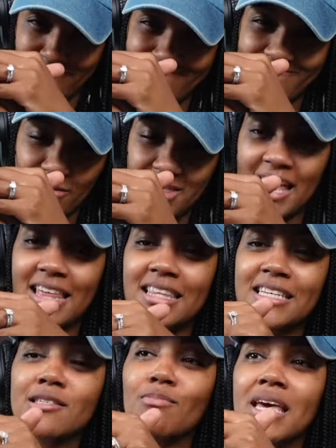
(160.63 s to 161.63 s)
that
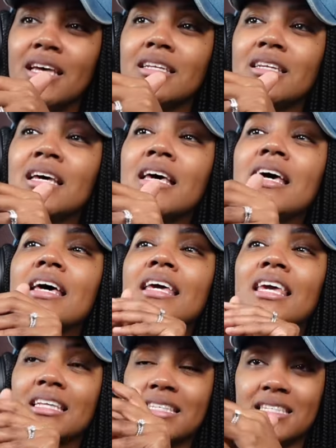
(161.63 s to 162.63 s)
this man
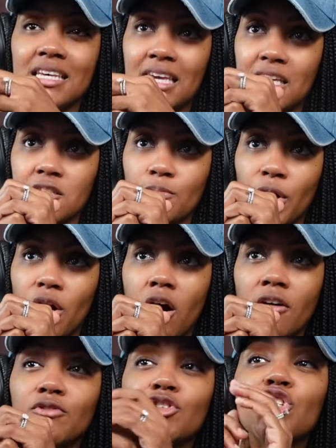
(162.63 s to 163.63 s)
can sing his butt
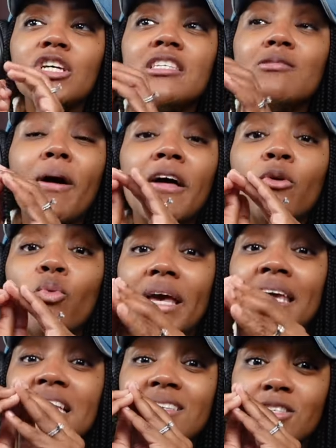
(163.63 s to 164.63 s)
off just by the way
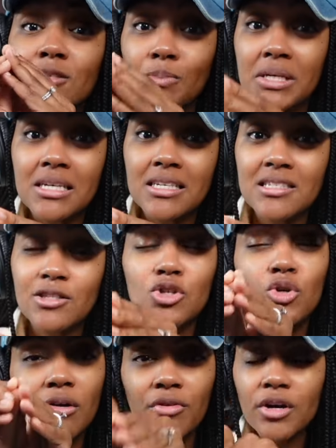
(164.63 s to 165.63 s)
he speaks. Do
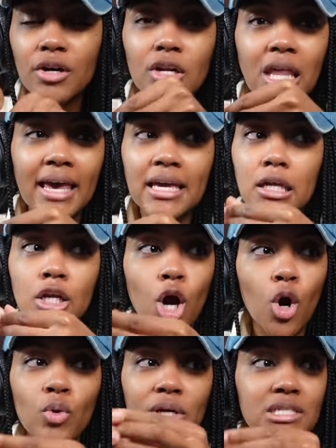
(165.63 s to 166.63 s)
you ever, like,
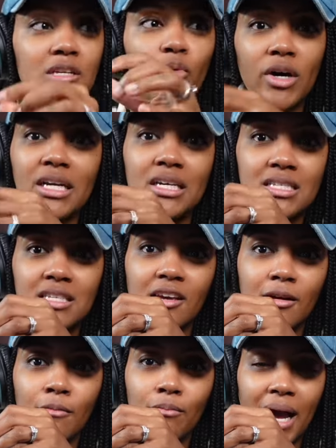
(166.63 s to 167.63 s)
know that someone can
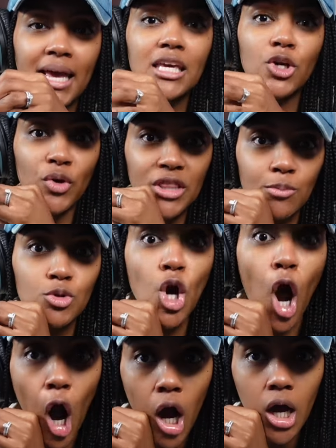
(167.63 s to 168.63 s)
sing by hearing them
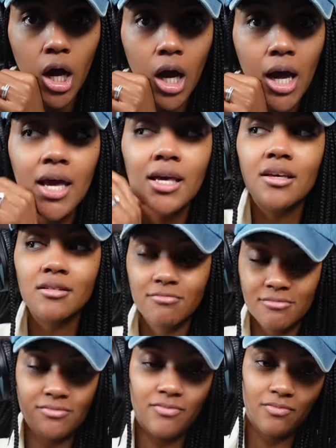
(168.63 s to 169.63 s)
talk?
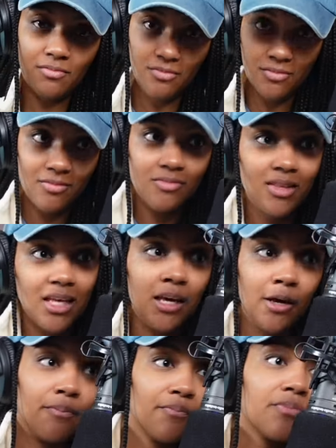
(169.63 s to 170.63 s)

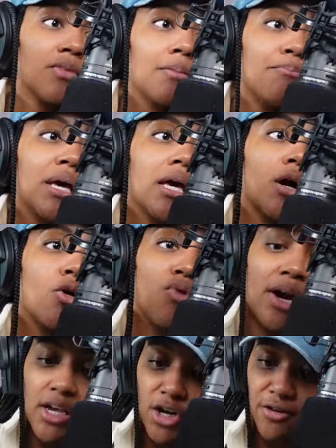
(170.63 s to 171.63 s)
Him. Bingo,
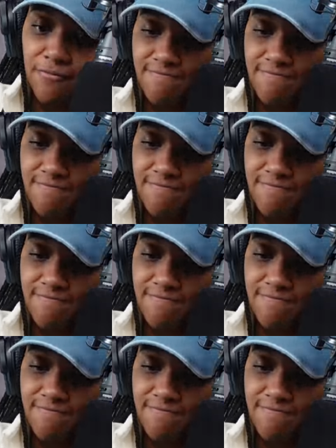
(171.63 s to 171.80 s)
right here.